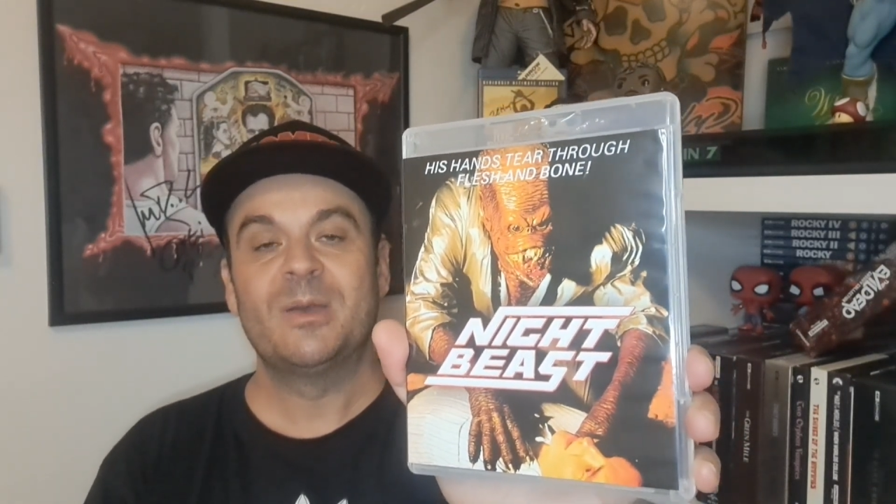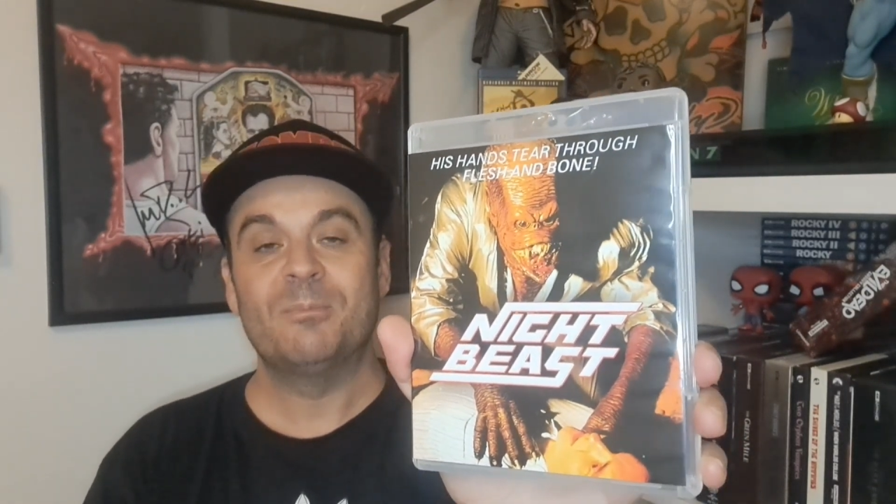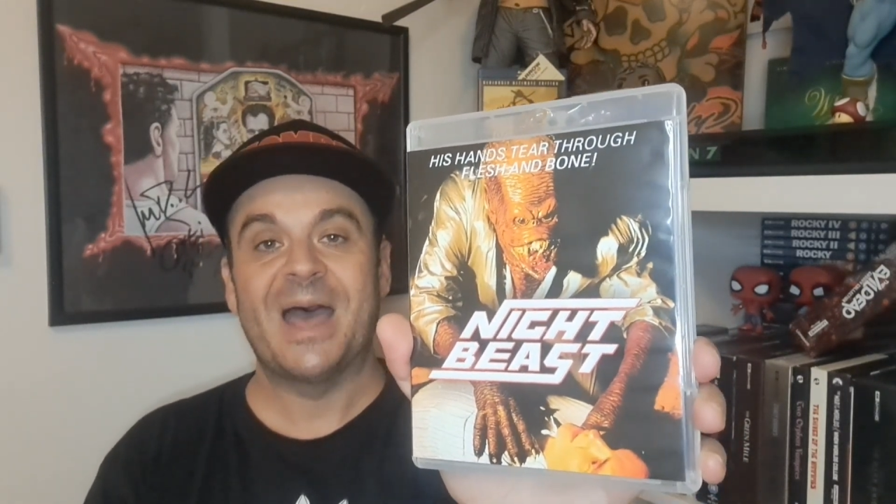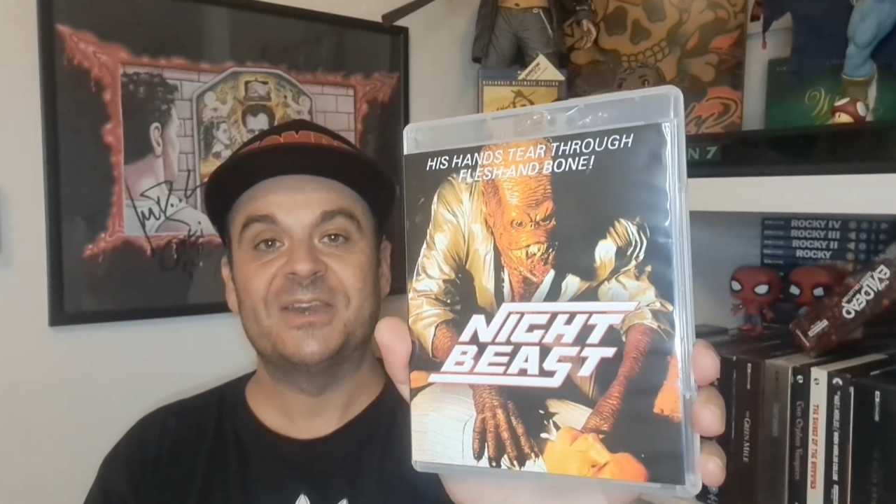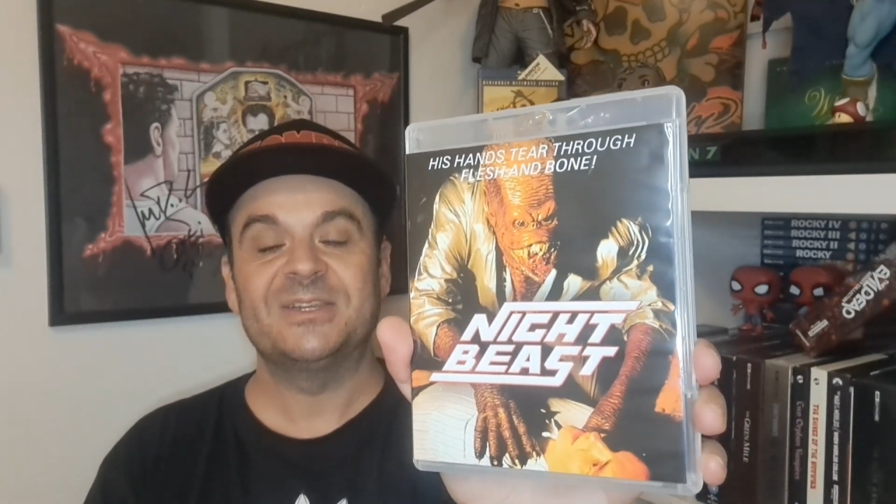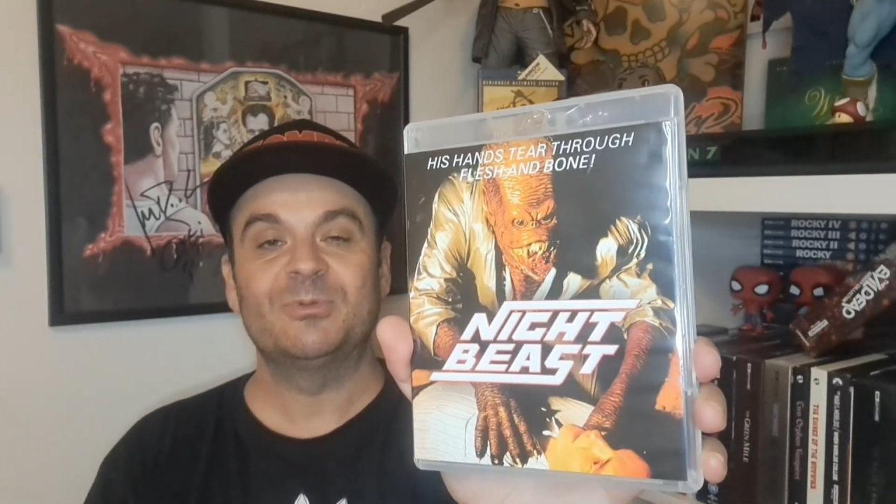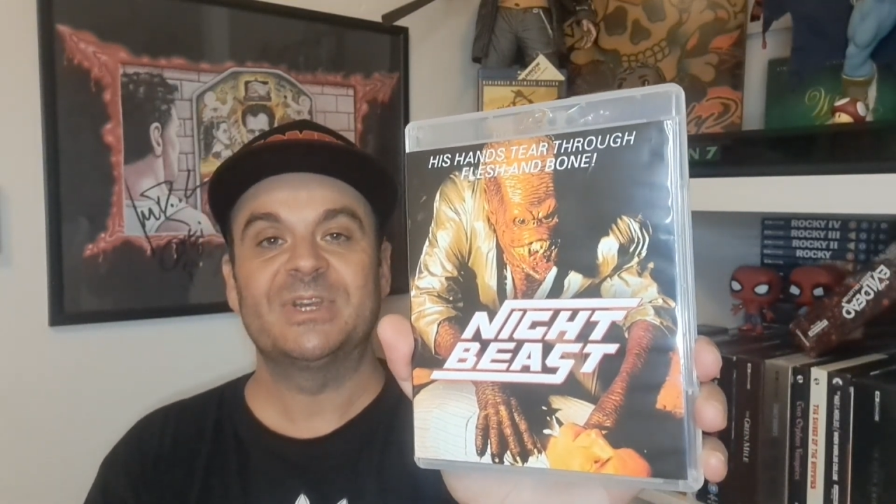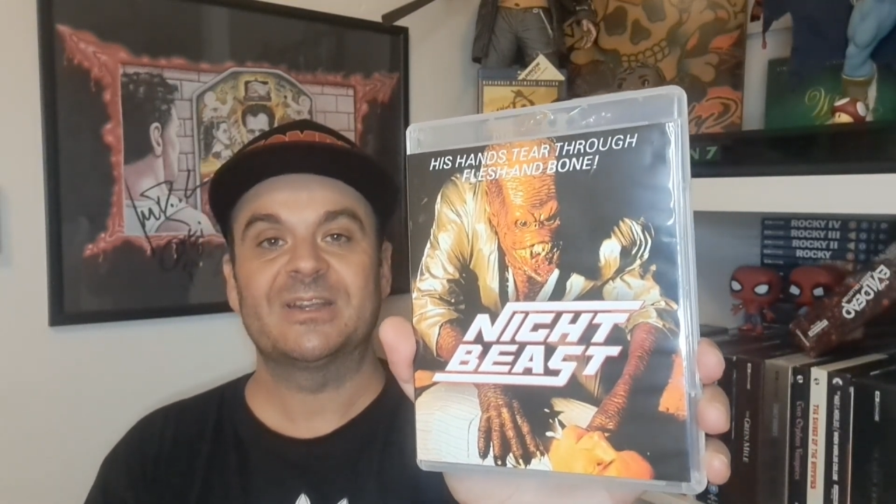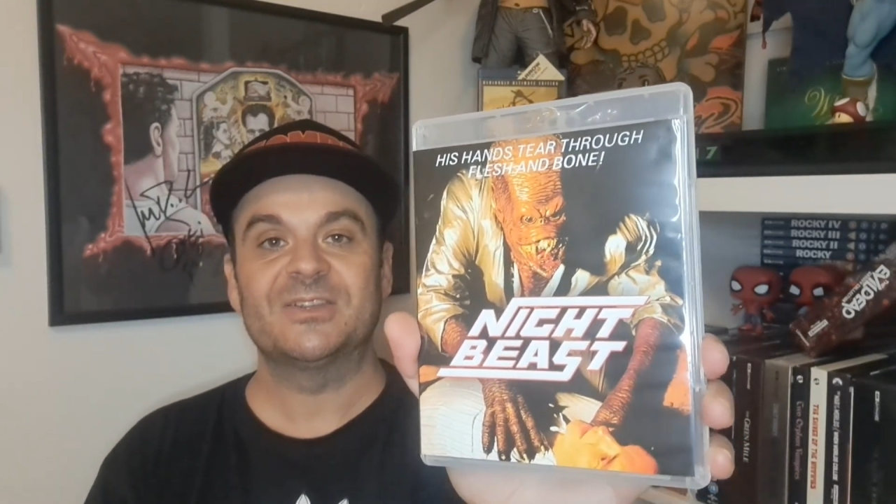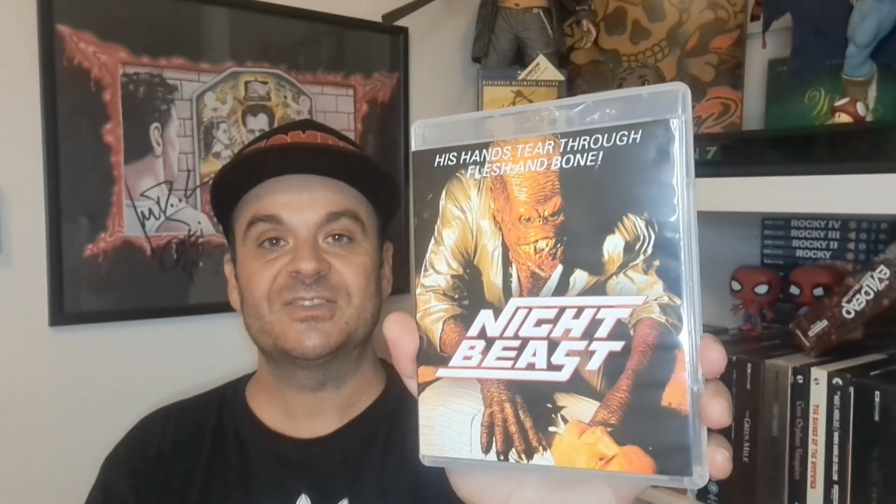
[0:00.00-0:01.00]
Mandy with
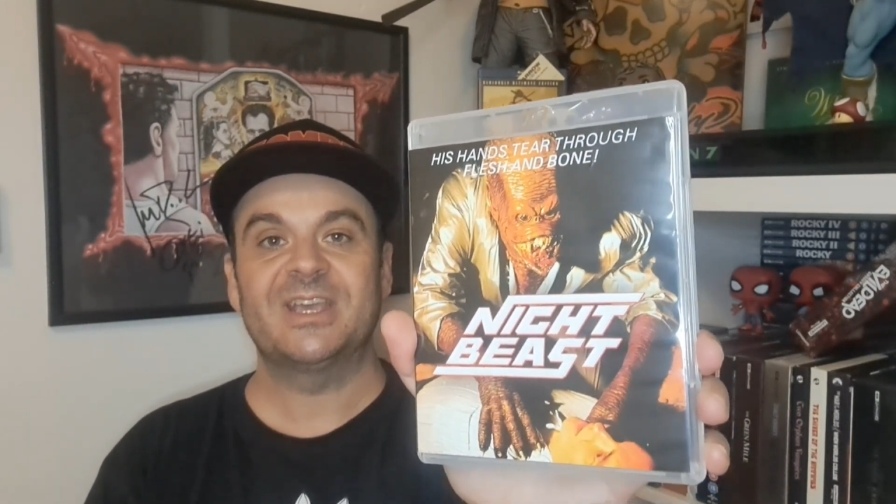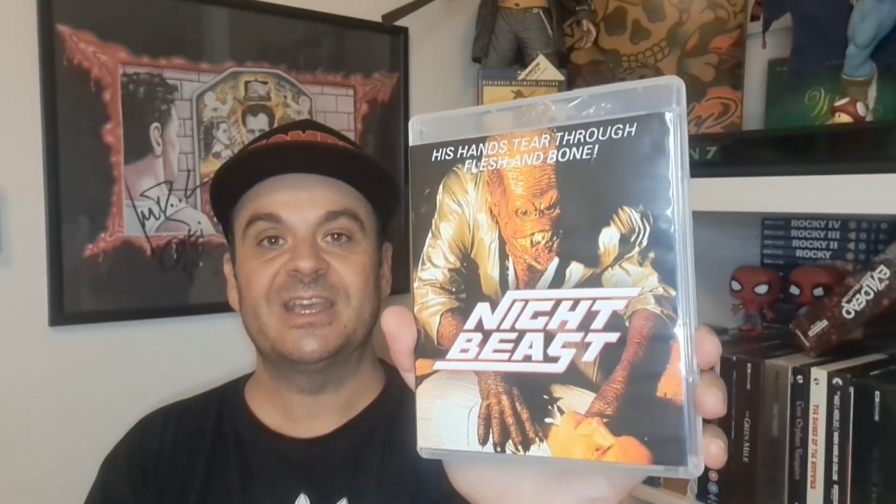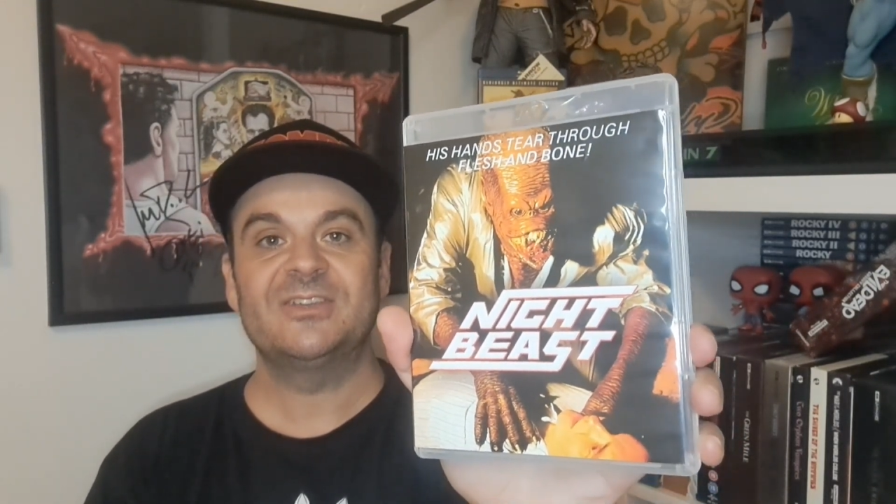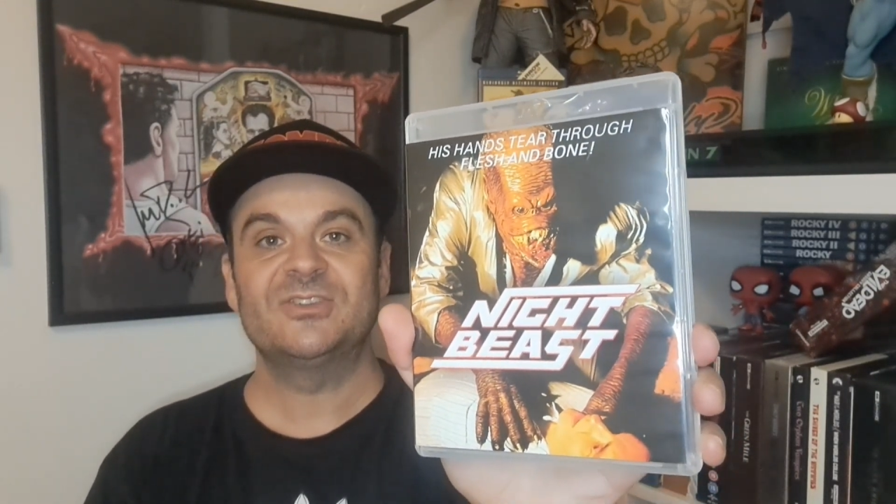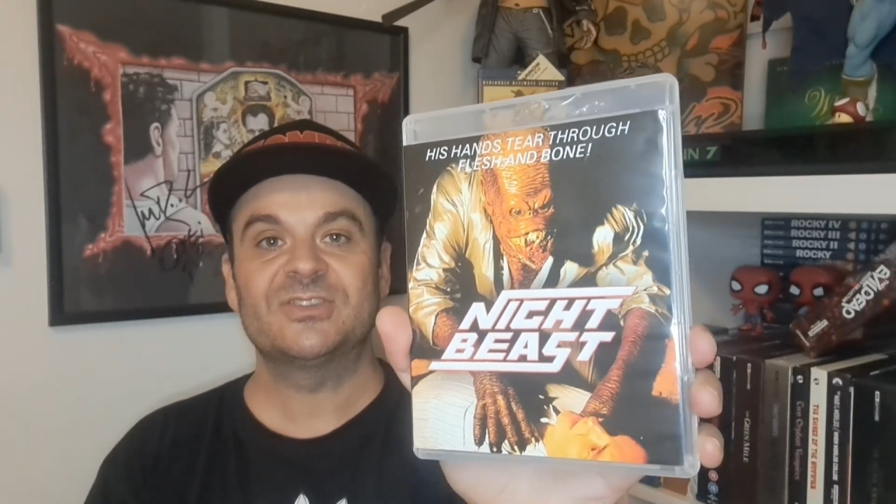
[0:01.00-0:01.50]
Nicolas Cage,